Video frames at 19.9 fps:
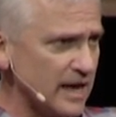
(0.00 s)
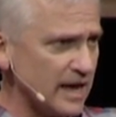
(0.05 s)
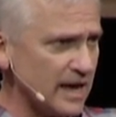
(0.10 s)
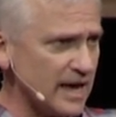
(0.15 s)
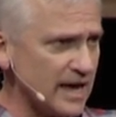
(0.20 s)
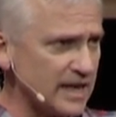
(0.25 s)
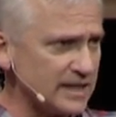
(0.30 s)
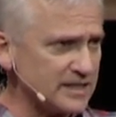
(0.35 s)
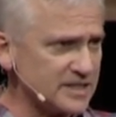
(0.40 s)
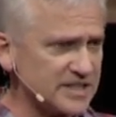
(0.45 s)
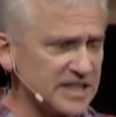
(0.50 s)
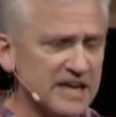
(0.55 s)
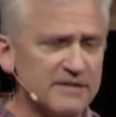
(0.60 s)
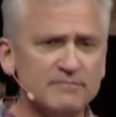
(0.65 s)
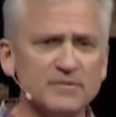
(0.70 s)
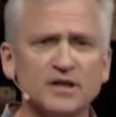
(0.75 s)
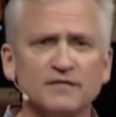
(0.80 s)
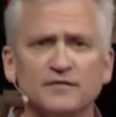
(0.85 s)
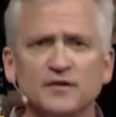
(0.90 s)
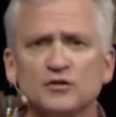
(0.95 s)
and to save
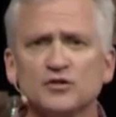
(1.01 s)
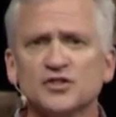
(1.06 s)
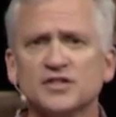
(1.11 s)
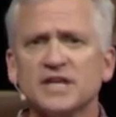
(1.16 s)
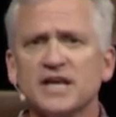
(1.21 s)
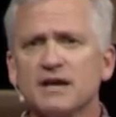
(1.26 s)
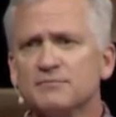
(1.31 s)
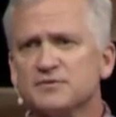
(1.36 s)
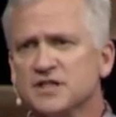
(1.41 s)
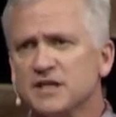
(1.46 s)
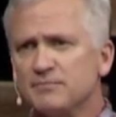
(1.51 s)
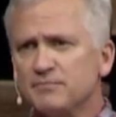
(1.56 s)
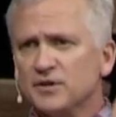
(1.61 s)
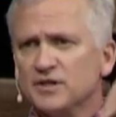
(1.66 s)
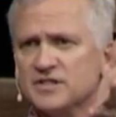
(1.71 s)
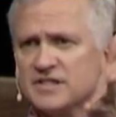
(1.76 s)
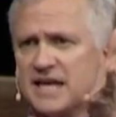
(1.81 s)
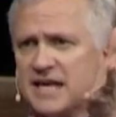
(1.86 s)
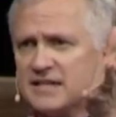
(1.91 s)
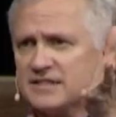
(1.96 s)
me a few steps, he put
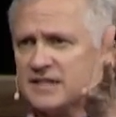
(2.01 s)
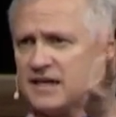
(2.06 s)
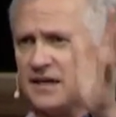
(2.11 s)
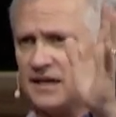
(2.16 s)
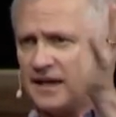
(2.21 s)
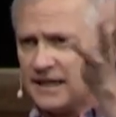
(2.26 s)
his hands out